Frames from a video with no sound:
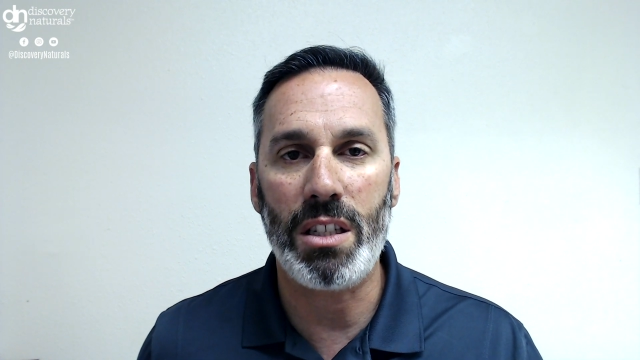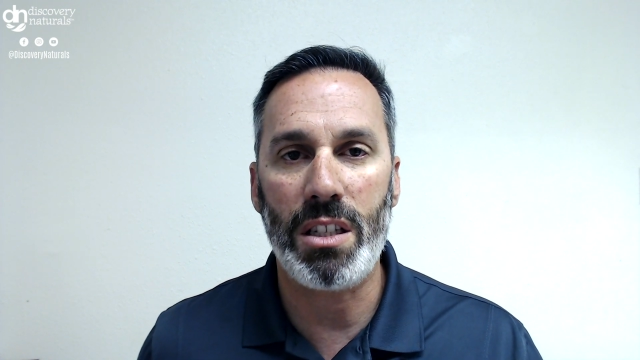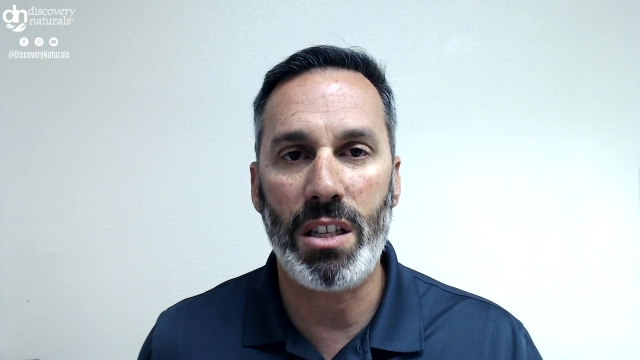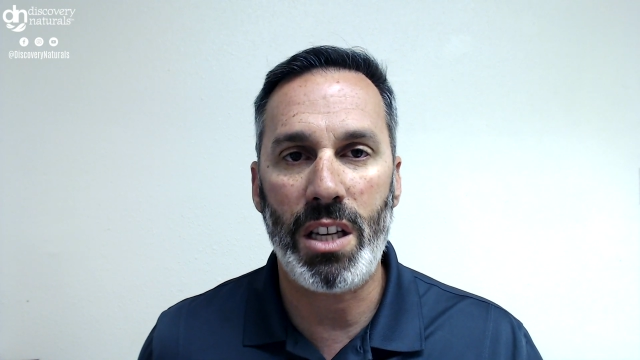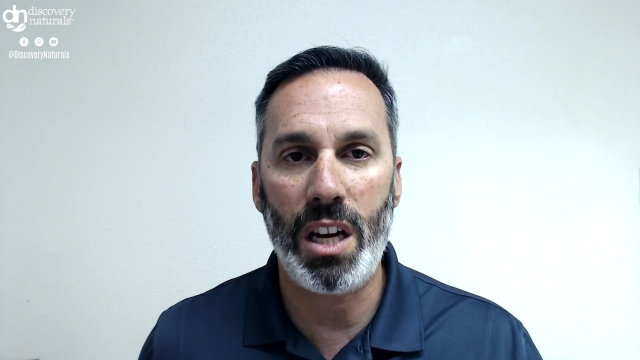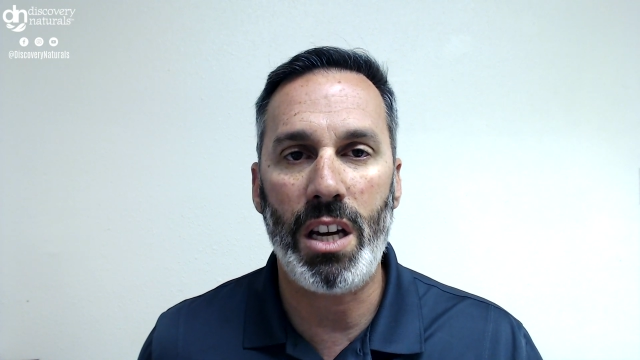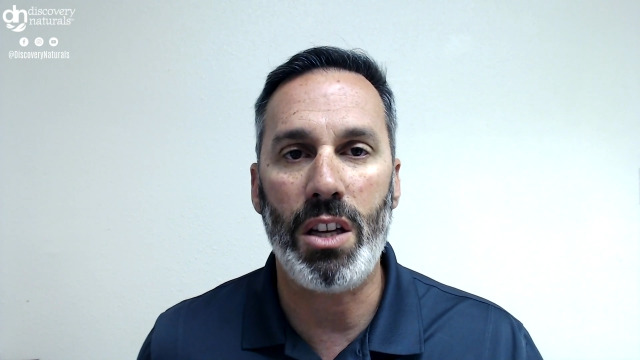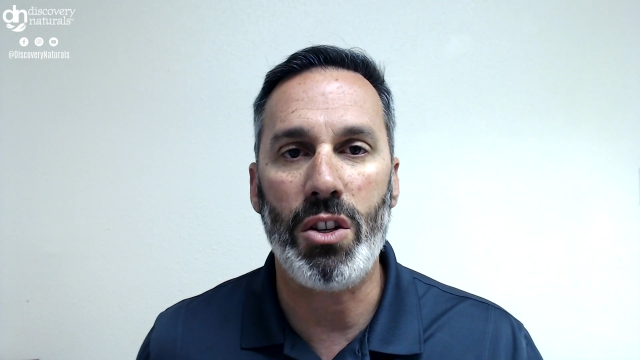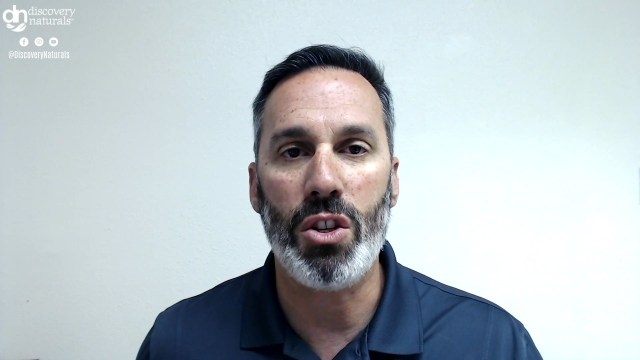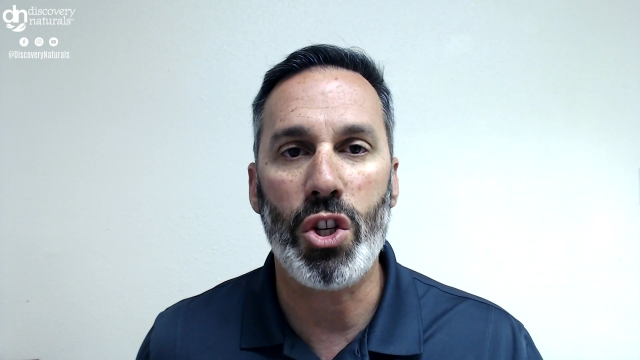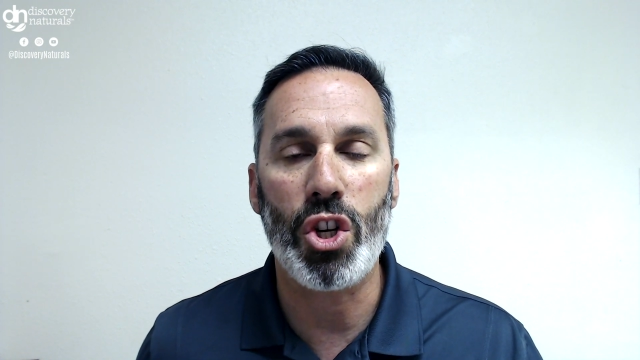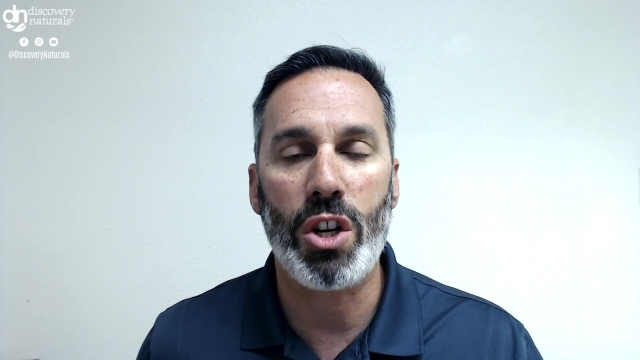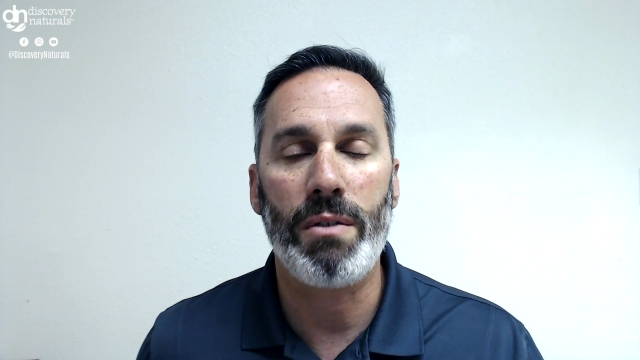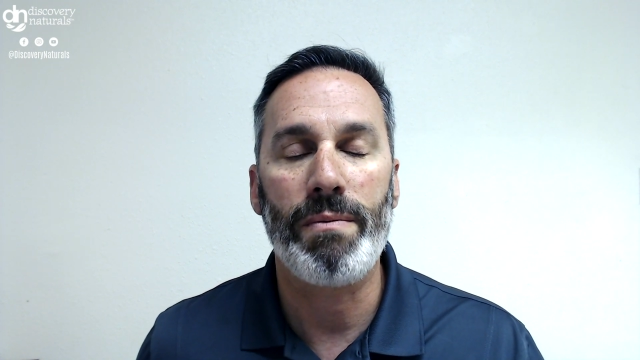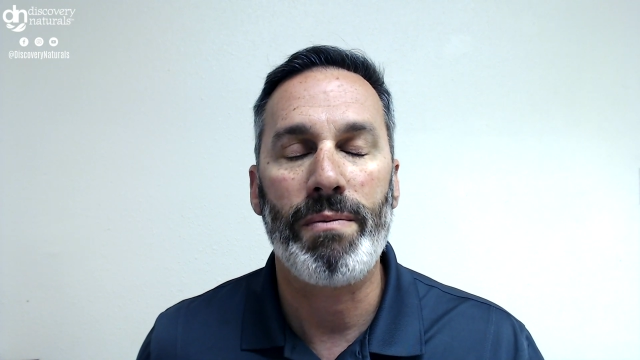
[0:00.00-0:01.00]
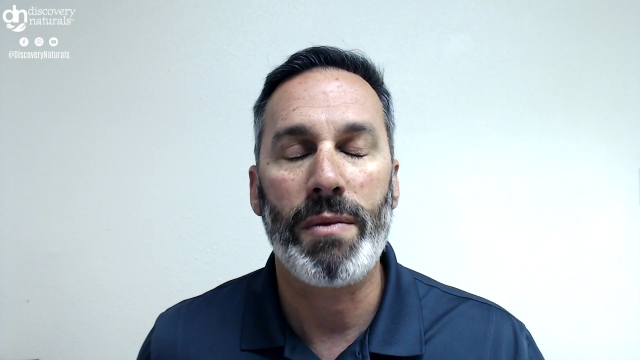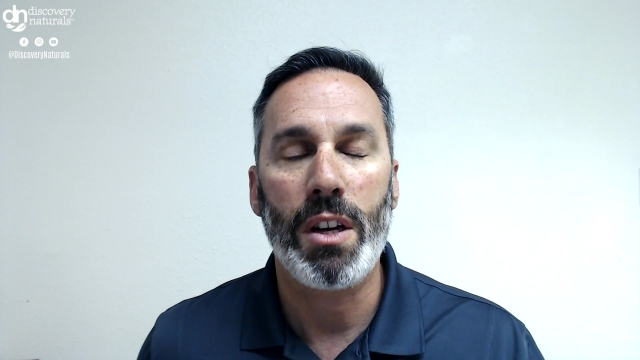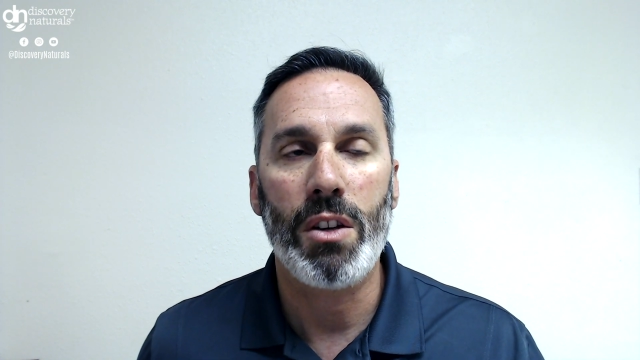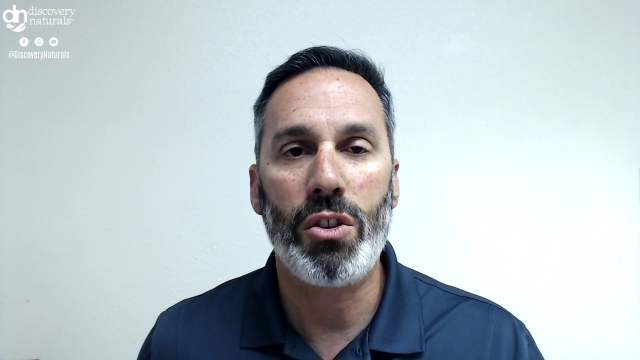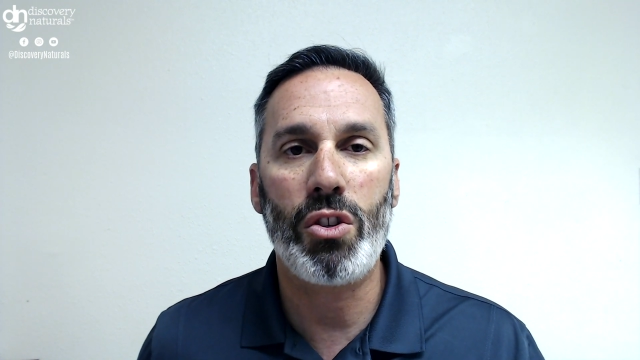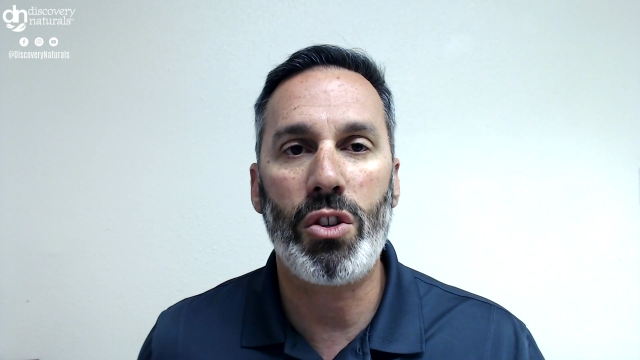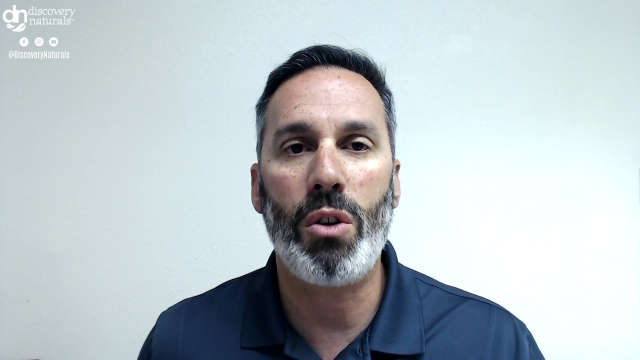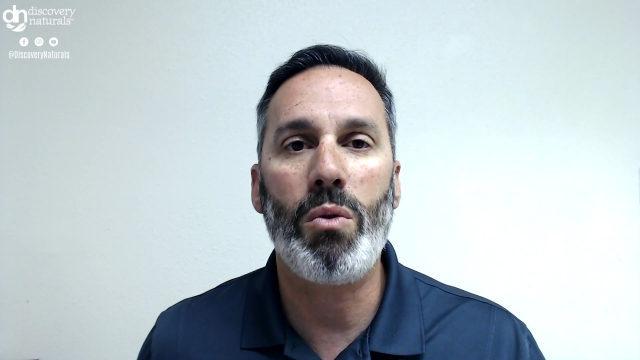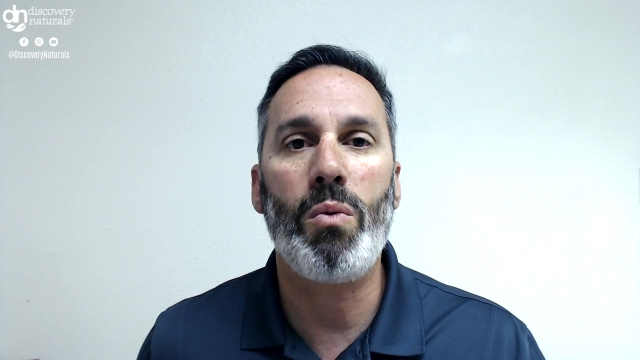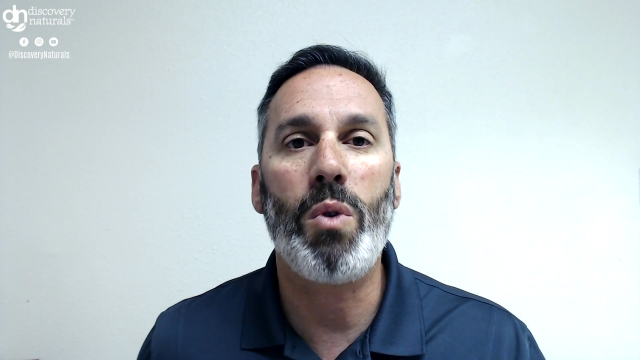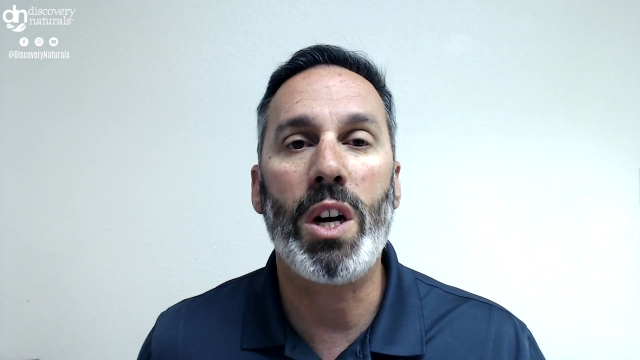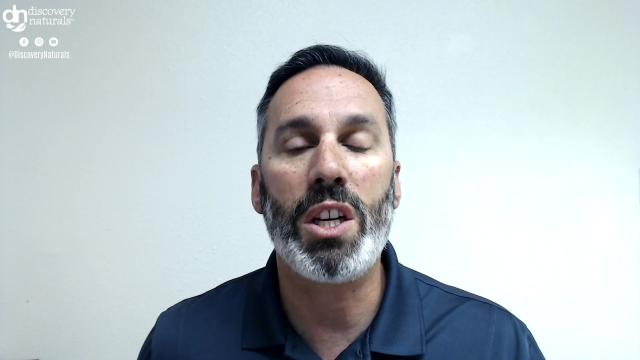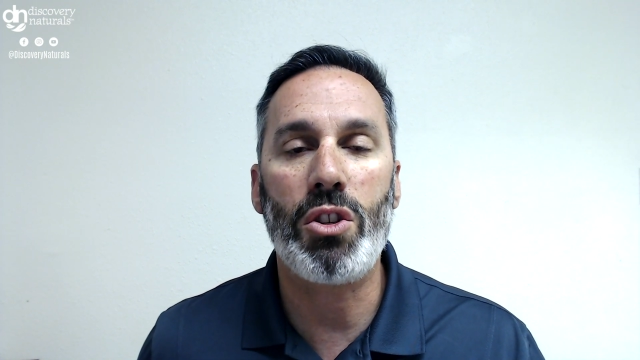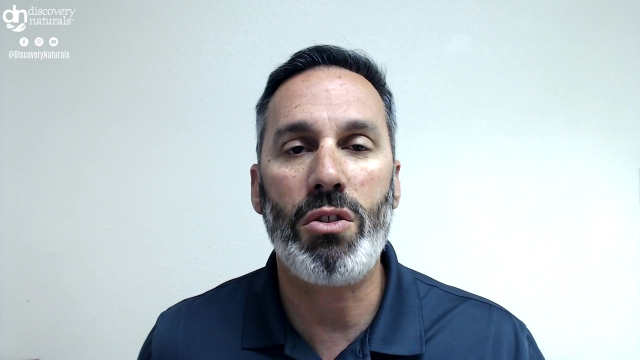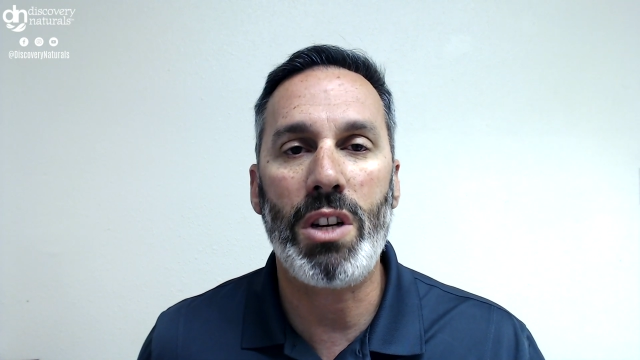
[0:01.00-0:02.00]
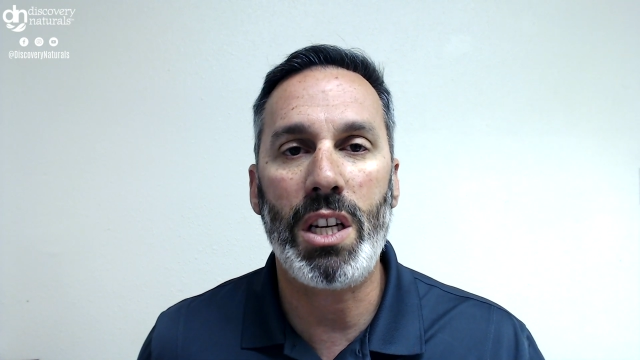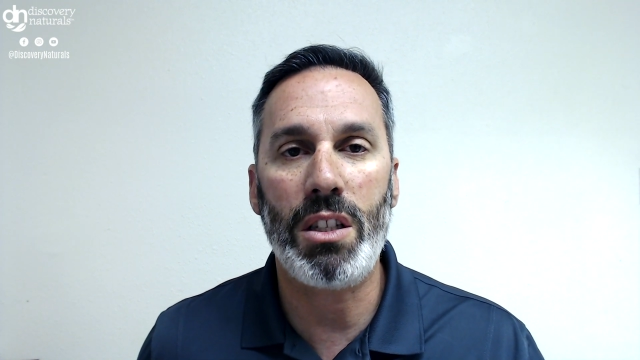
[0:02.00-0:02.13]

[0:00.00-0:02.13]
tinge. So what you need